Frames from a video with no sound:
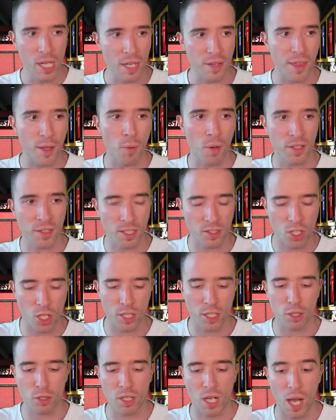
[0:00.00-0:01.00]
They won the
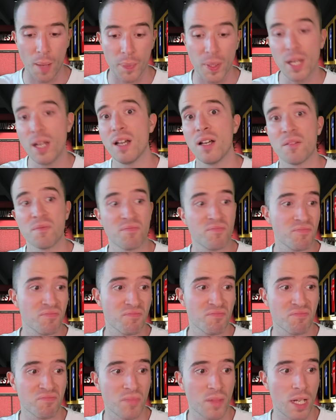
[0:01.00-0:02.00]
Turkish Cup.
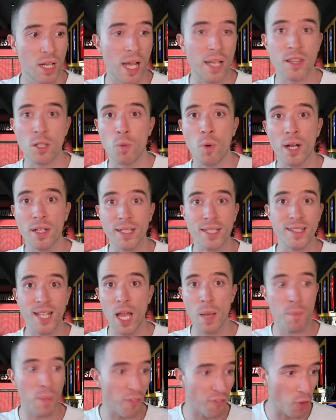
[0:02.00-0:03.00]
And the
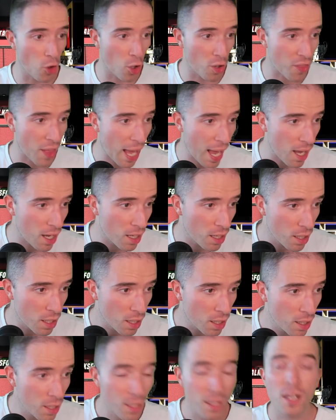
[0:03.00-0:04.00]
time before that,
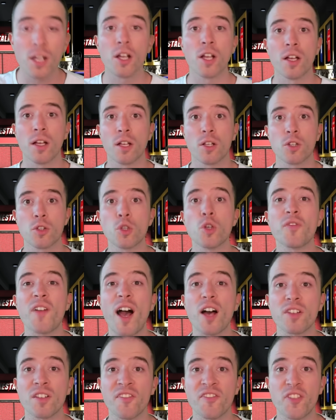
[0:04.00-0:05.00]

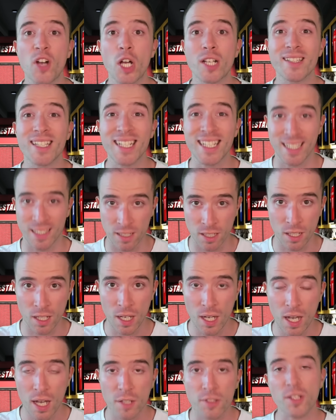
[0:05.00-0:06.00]
2013.
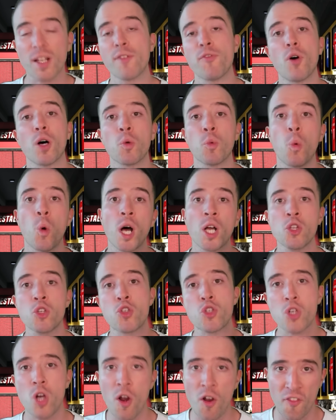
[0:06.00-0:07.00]
So they've won one
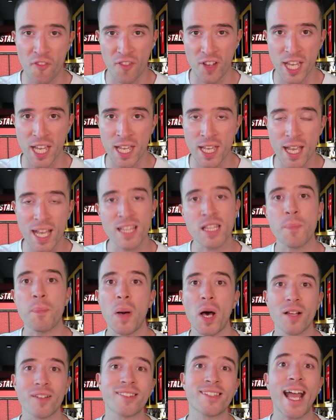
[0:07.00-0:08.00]
trophy in the
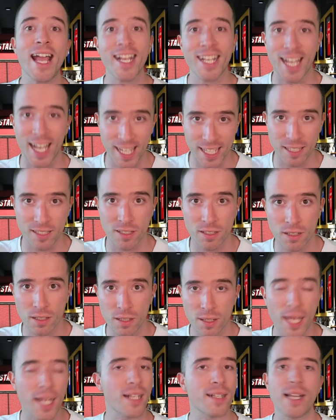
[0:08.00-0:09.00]
past decade.
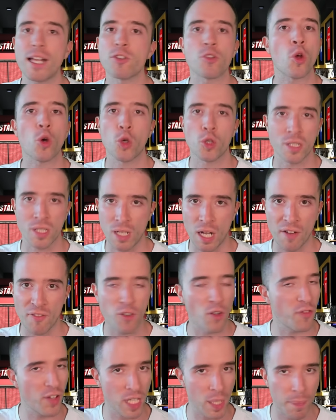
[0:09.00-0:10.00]
Like, that's not good enough. For
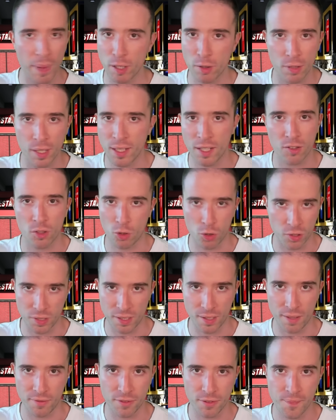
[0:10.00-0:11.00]
Fenerbahce, that's not good
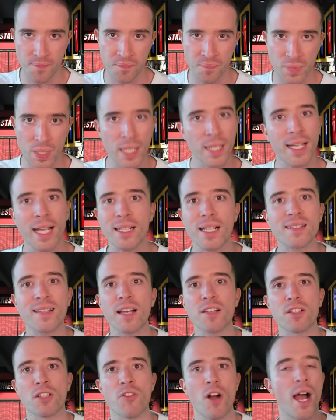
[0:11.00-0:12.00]
enough.
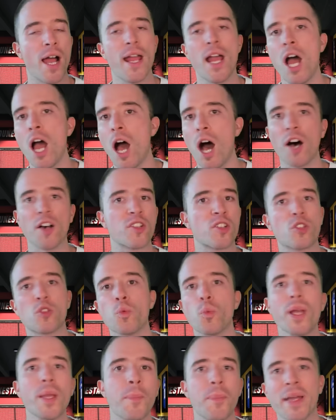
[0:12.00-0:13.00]
Galatasaray are
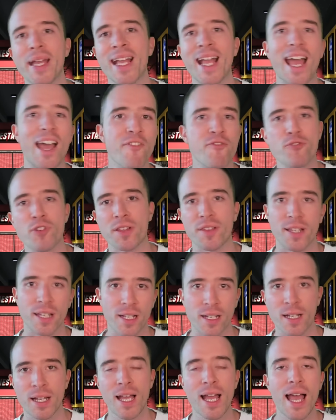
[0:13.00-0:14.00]
sweeping everything.
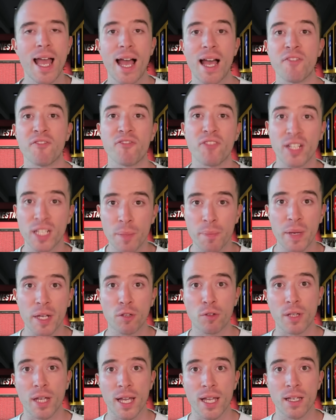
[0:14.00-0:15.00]
And
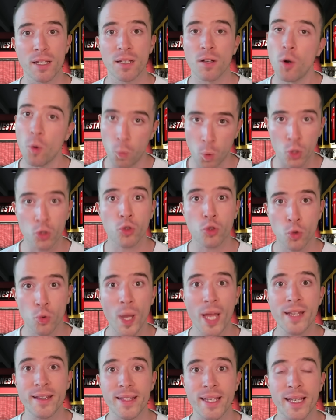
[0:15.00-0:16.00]
Fenerbahce want to
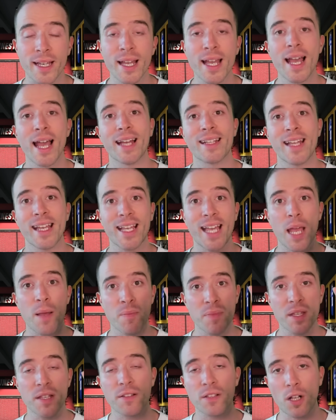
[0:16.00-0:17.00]
end it. And they came
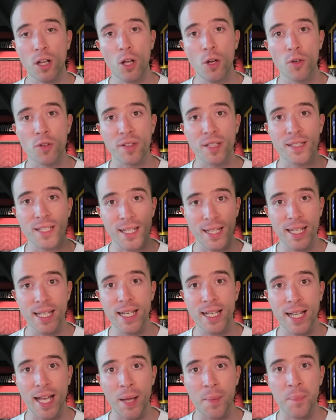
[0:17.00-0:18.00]
this close in the league
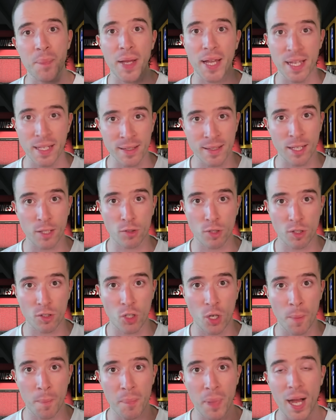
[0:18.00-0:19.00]
campaign that just
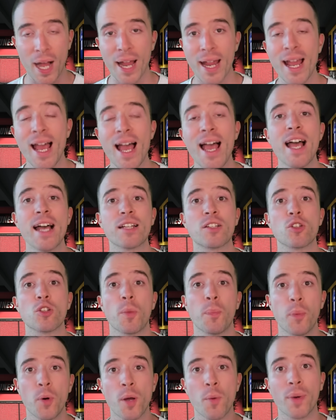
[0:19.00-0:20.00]
gone by to the
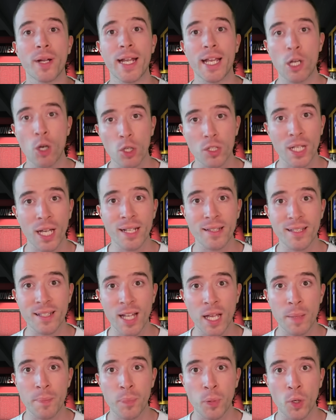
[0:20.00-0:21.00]
point where they got
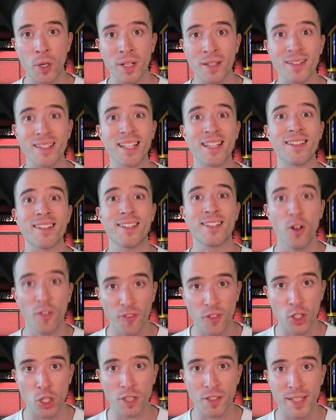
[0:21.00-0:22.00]
99 points. They still
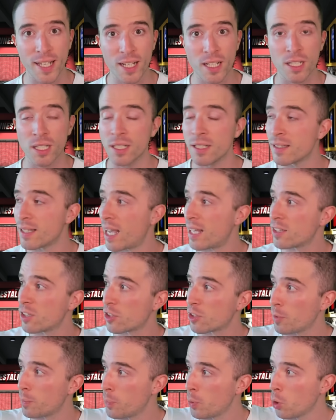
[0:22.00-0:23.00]
finished second. And the
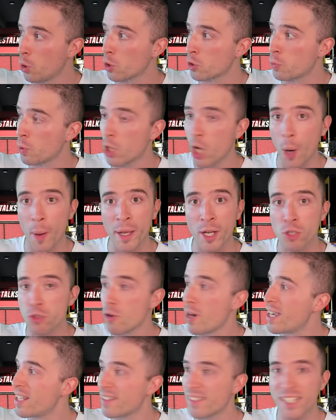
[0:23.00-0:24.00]
supporters were going
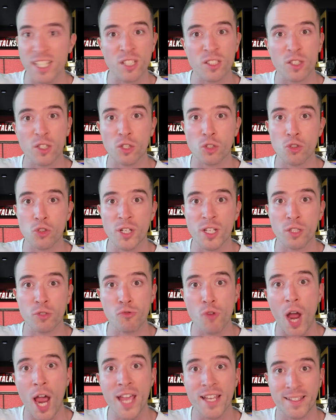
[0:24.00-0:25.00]
crazy in the streets,
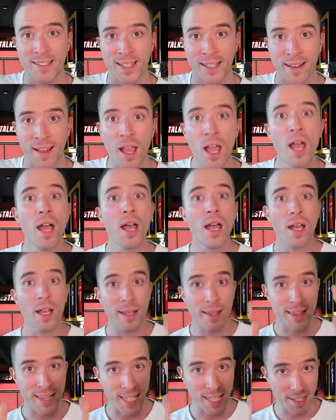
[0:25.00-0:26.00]
rioting.
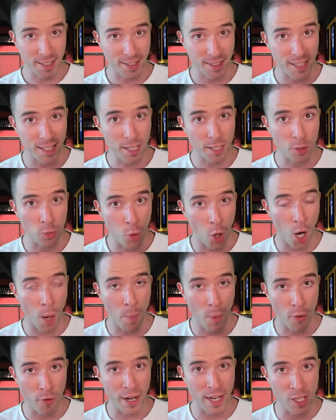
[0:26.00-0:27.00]
This is what
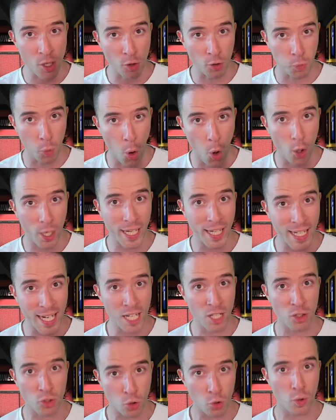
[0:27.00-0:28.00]
Mourinho's walking
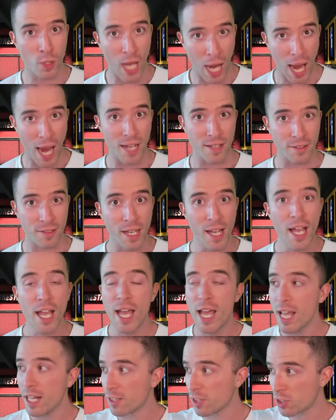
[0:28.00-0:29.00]
into, guys.
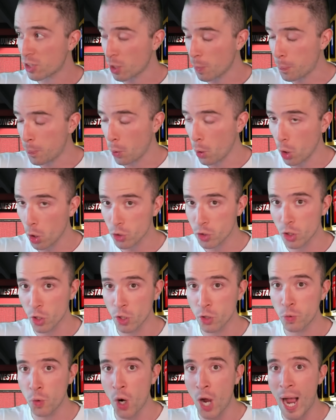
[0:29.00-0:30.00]
The supporters
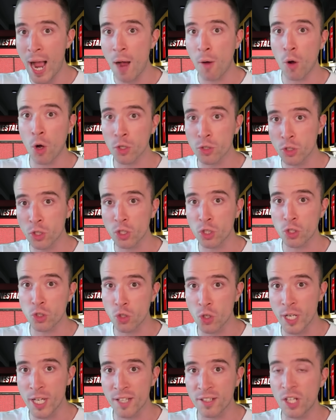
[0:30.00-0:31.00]
were out on the
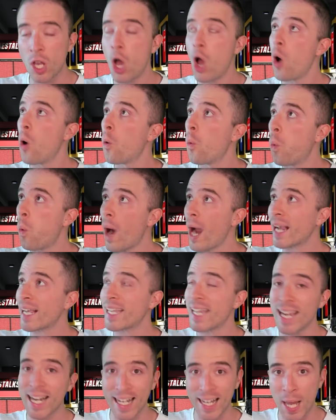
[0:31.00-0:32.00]
streets
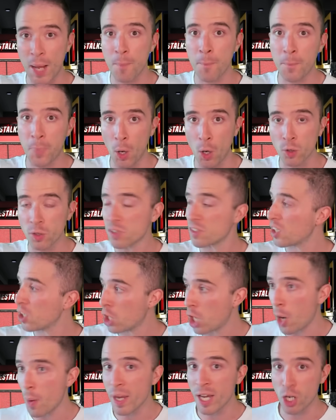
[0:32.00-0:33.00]
whacking lampposts and
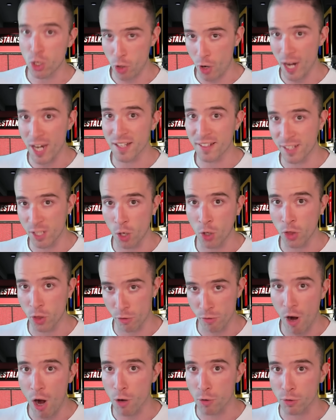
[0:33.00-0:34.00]
going crazy on the
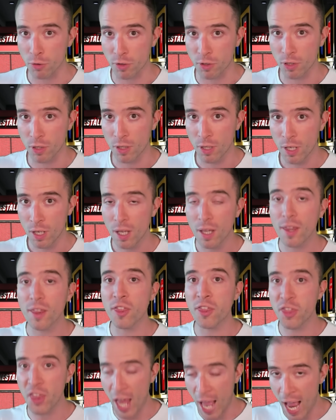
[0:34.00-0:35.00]
roads.
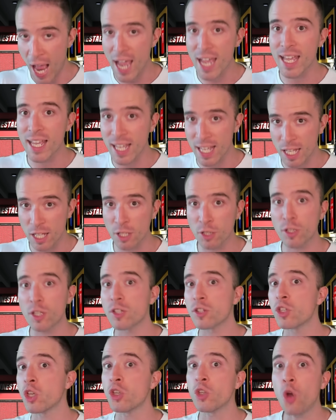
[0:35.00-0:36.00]
That is
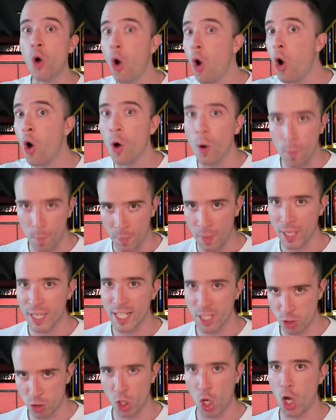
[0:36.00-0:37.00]
the norm
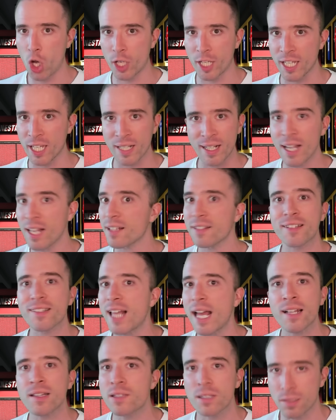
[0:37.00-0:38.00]
in Turkey. That's
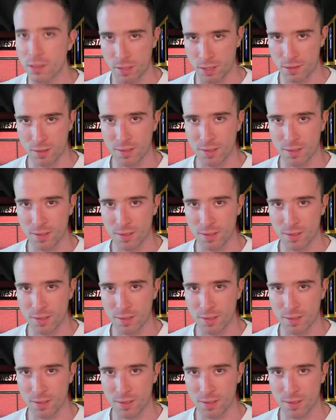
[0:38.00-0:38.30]
standard.